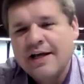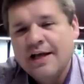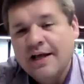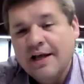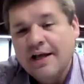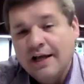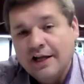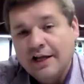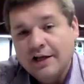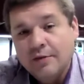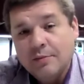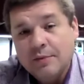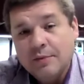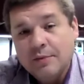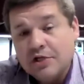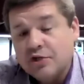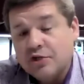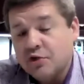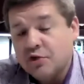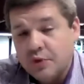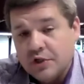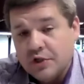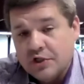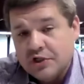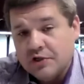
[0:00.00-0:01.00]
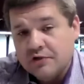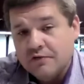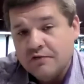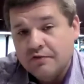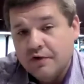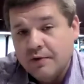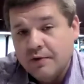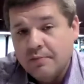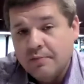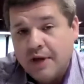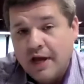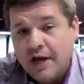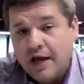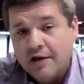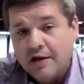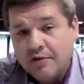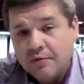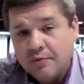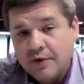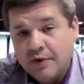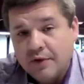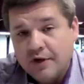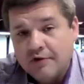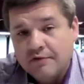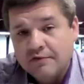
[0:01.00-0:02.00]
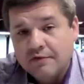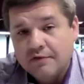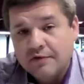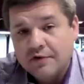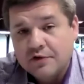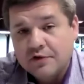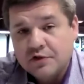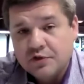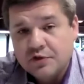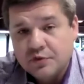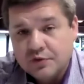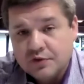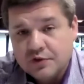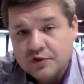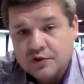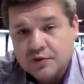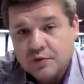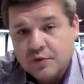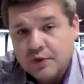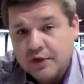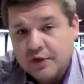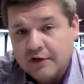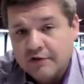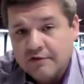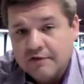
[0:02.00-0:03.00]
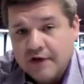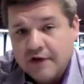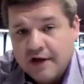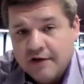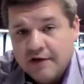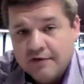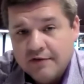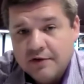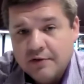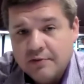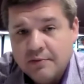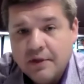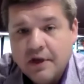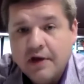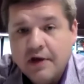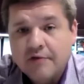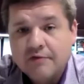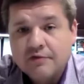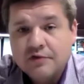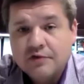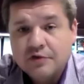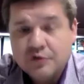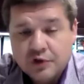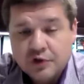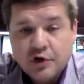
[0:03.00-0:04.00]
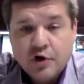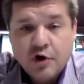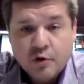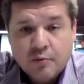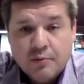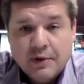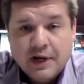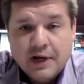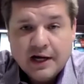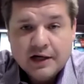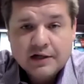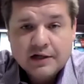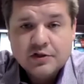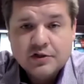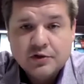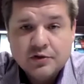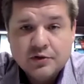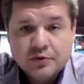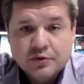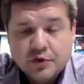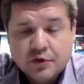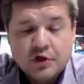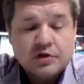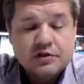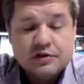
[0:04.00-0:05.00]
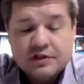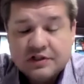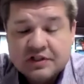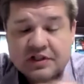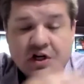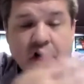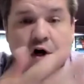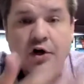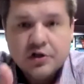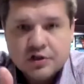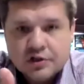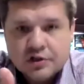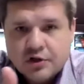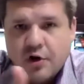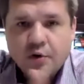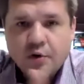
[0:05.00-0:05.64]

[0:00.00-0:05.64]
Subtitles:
It'll be a tuition-free pathway for students 25 and above to go back to or start